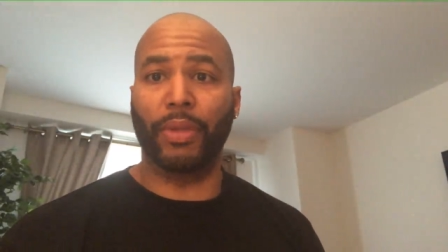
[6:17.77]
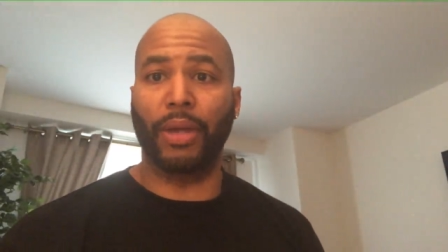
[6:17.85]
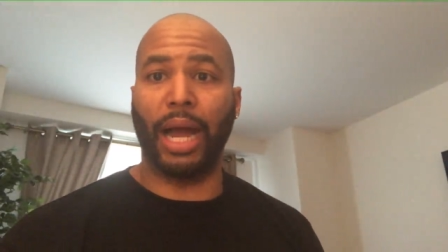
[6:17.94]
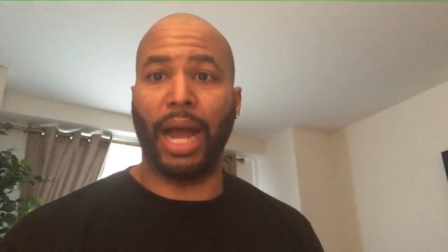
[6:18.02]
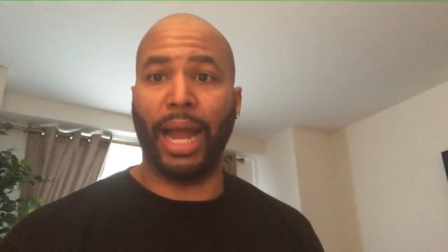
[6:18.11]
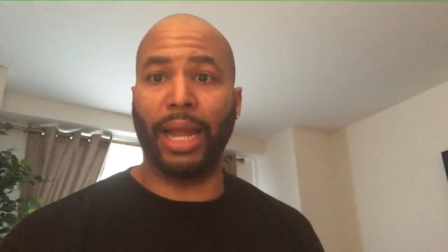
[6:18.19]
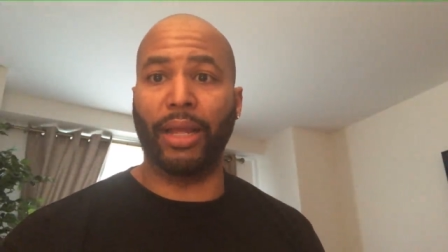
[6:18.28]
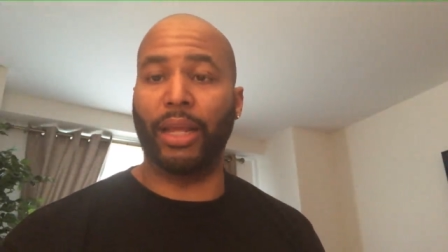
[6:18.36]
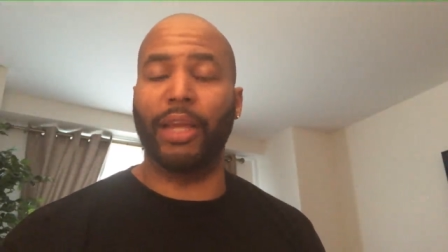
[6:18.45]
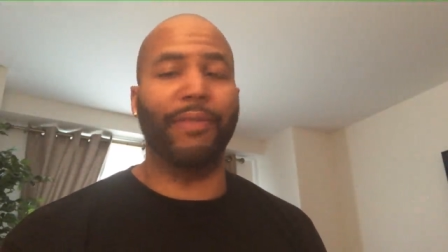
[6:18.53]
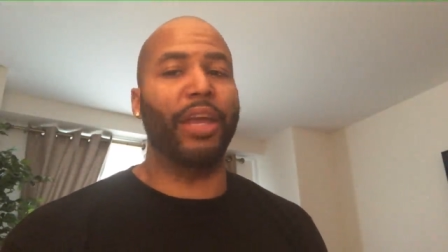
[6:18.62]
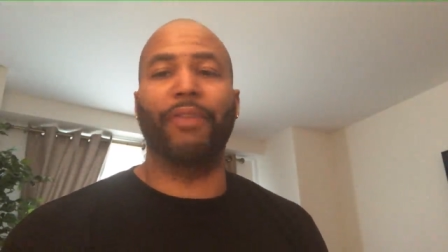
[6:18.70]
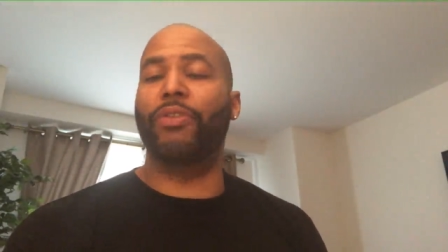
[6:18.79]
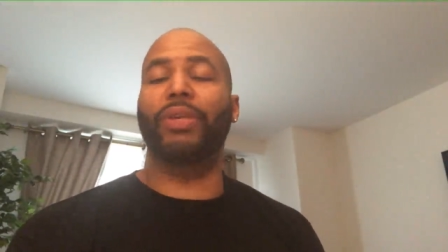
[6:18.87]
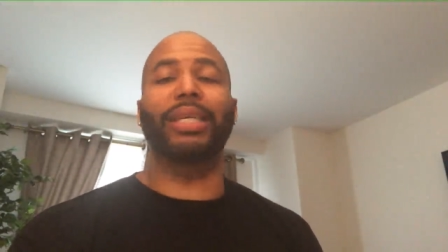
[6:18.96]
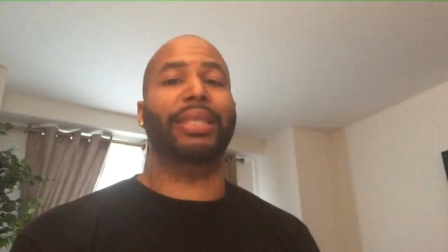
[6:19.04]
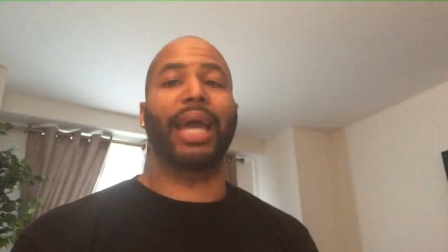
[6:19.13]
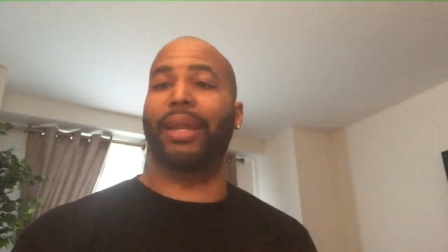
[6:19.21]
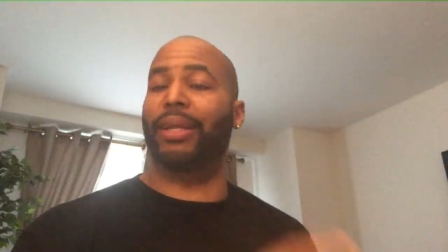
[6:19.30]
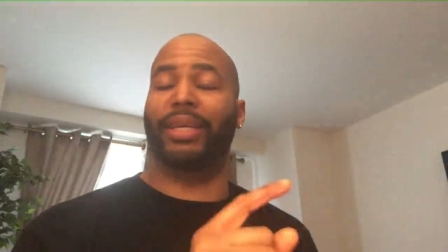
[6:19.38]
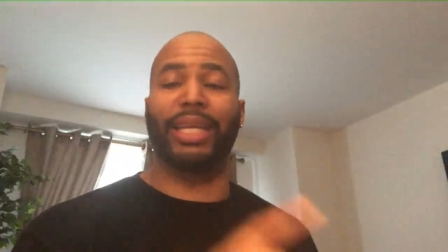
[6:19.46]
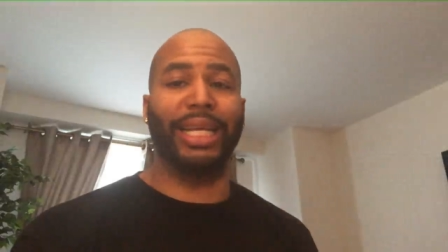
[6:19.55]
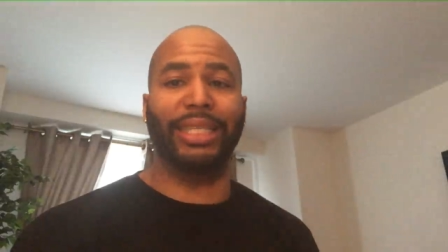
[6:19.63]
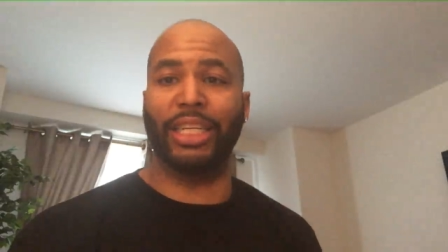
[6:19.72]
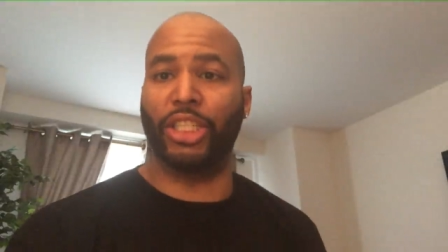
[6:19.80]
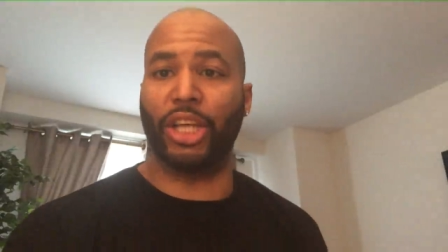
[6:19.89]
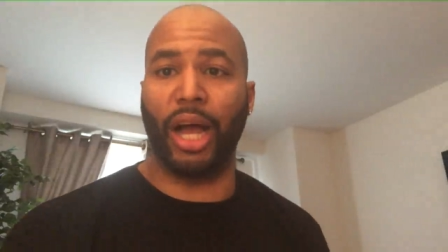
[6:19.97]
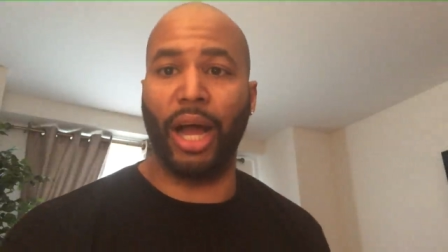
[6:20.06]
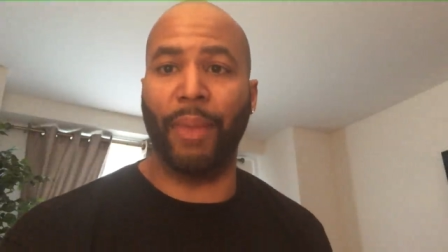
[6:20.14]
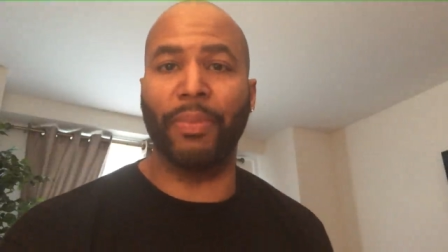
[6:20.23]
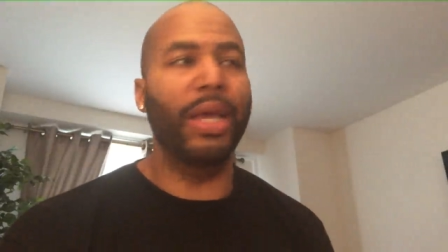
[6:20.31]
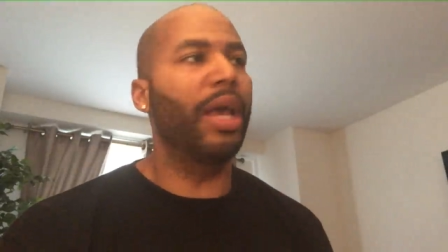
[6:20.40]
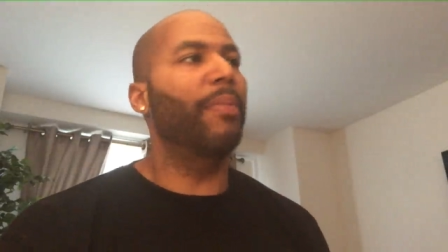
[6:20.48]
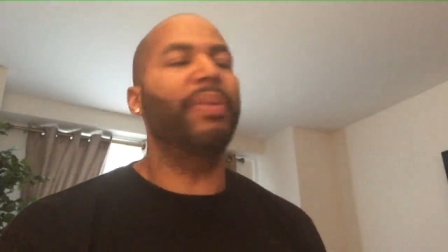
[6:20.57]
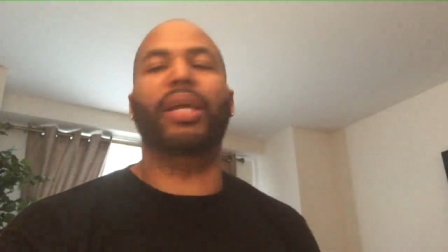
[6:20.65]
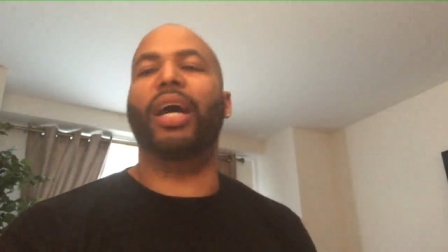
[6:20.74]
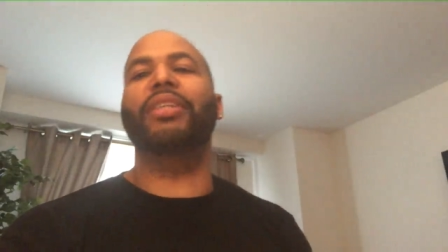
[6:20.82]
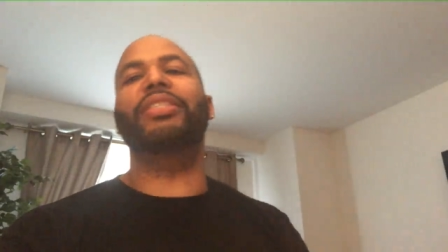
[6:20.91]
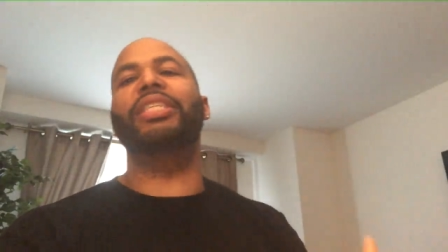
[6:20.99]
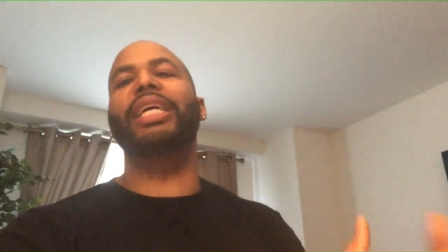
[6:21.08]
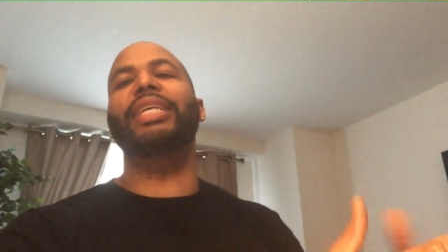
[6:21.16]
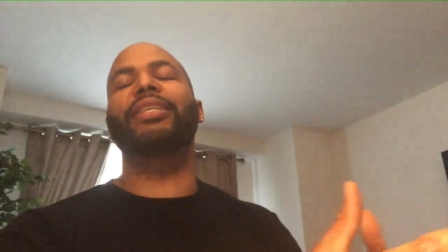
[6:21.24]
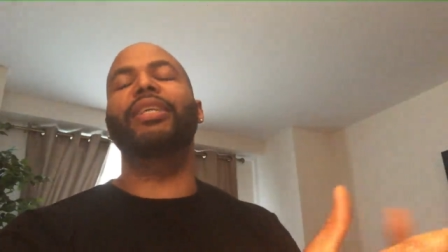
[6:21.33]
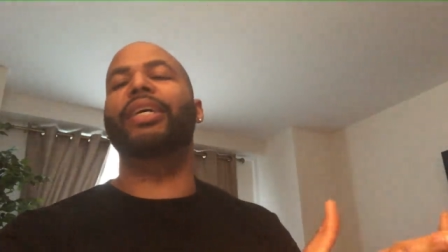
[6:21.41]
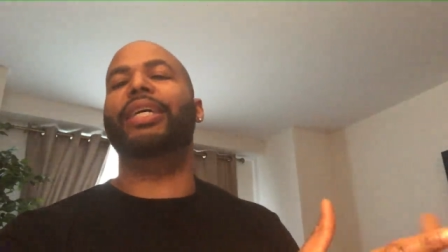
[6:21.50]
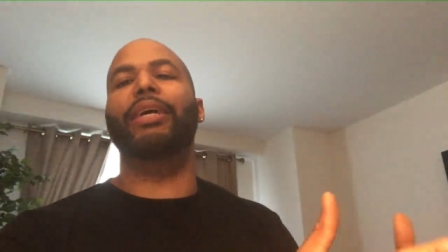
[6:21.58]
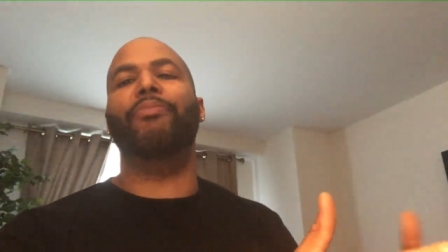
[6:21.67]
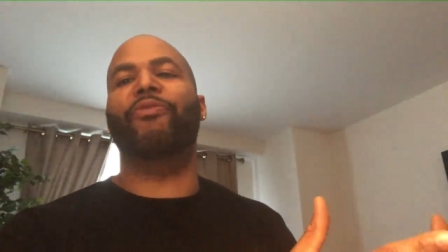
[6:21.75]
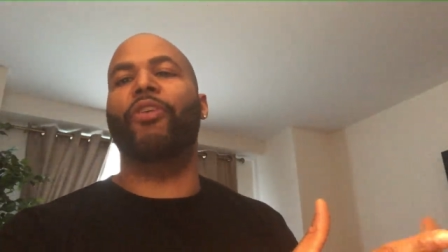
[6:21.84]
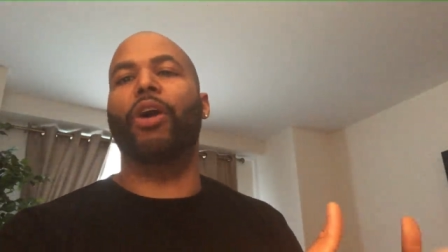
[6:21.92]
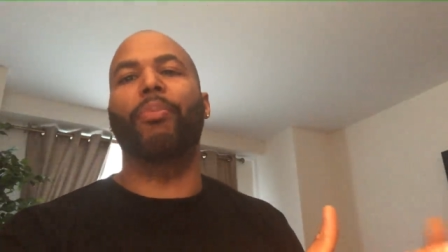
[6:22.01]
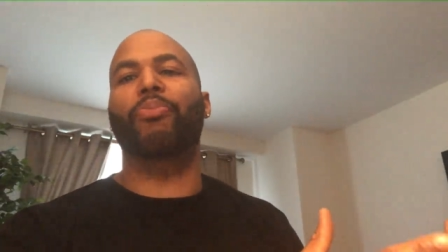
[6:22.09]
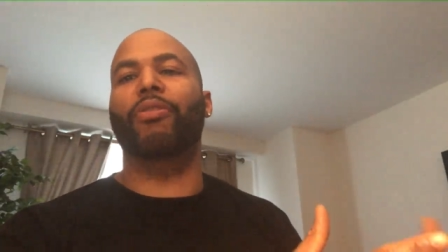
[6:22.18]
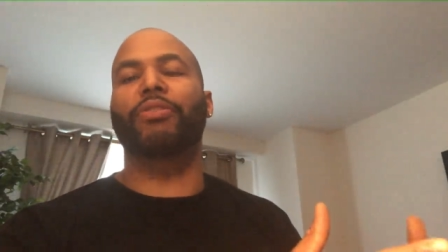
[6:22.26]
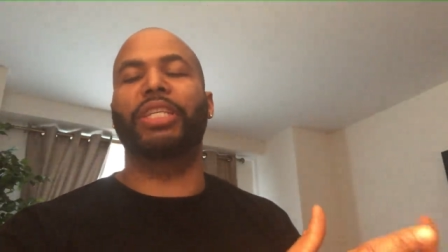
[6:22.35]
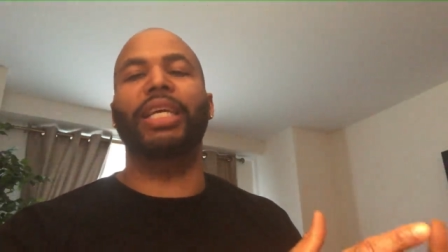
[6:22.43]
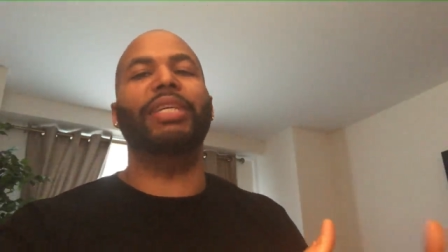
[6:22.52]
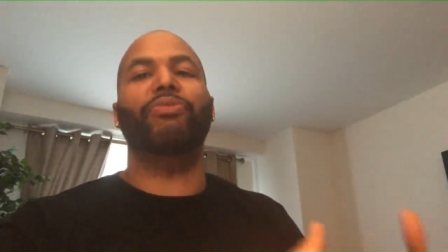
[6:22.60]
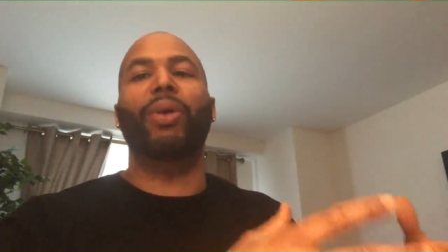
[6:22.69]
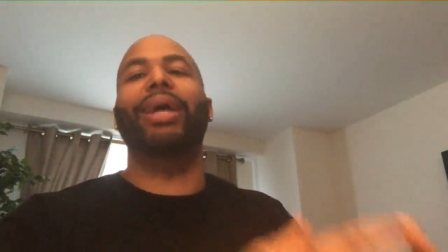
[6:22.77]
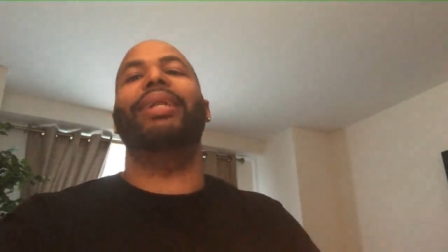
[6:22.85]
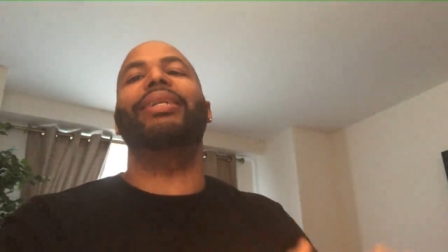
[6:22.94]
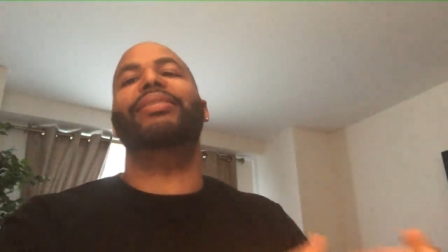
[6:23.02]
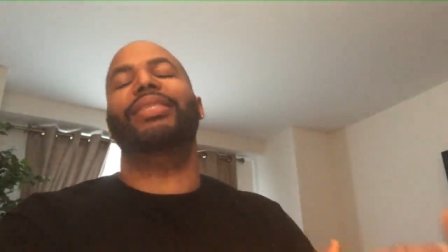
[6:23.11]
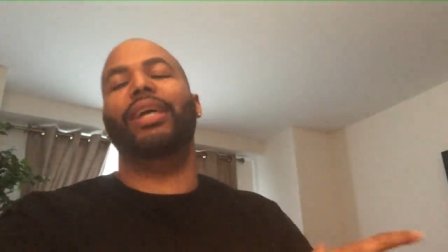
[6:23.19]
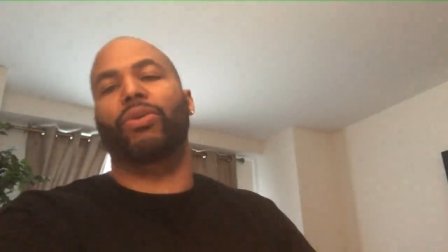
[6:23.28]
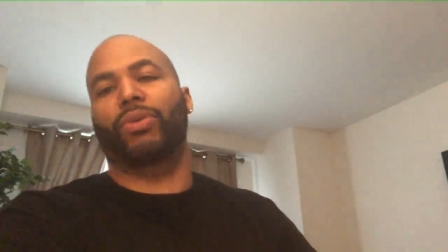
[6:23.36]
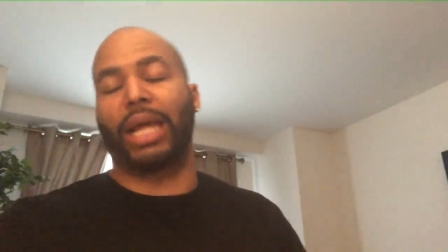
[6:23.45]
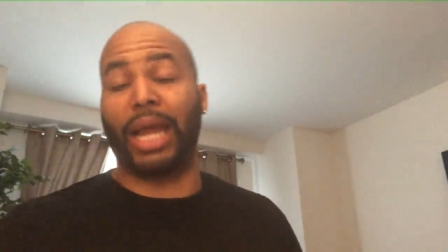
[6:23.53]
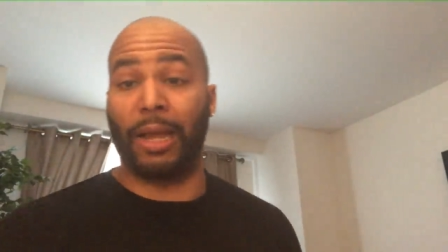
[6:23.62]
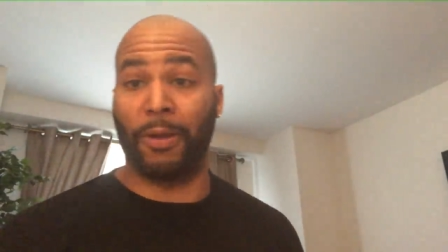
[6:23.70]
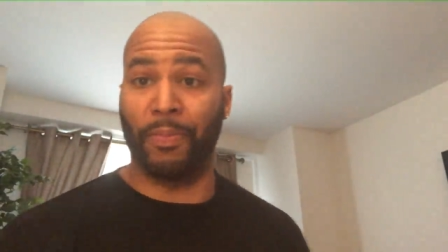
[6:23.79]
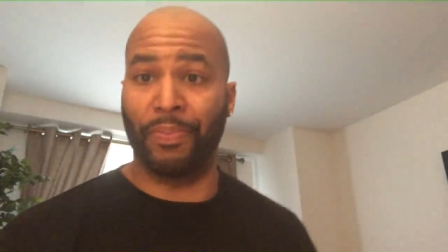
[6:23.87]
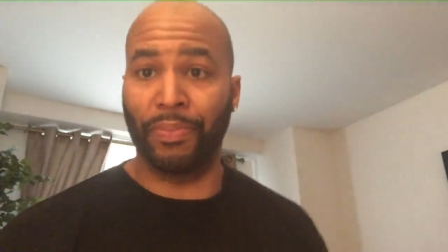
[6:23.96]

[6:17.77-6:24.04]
All right, if, if you just got a decent job, because she's looking for, pro she's ready to settle down.